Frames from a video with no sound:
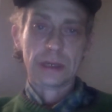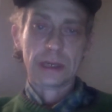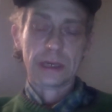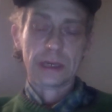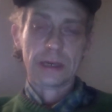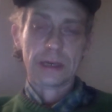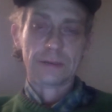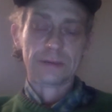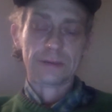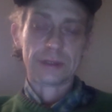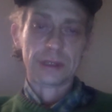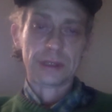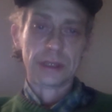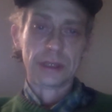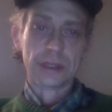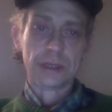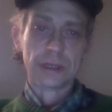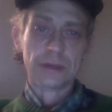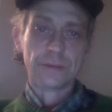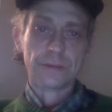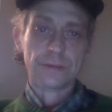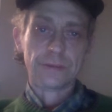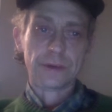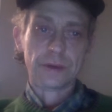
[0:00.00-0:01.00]
I have
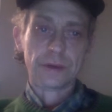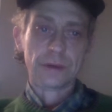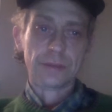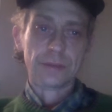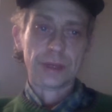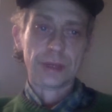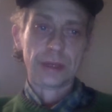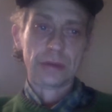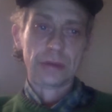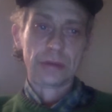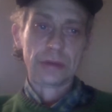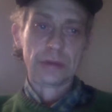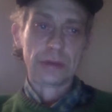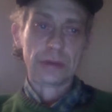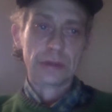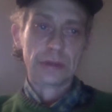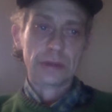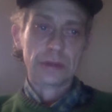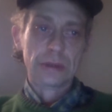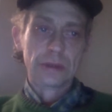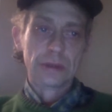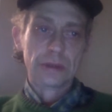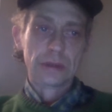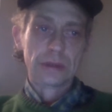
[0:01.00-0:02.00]
studied a fair amount,
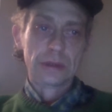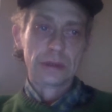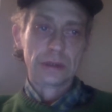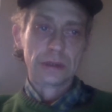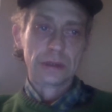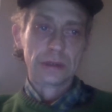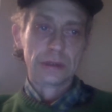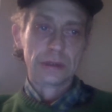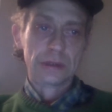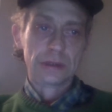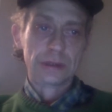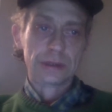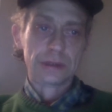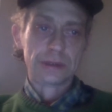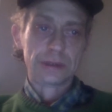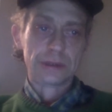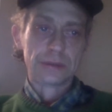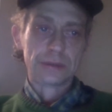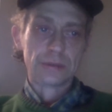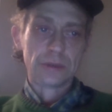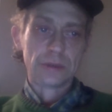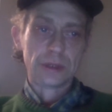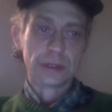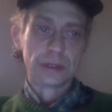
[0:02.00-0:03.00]
this
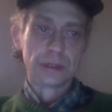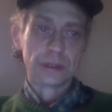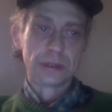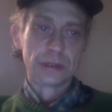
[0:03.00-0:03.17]
is what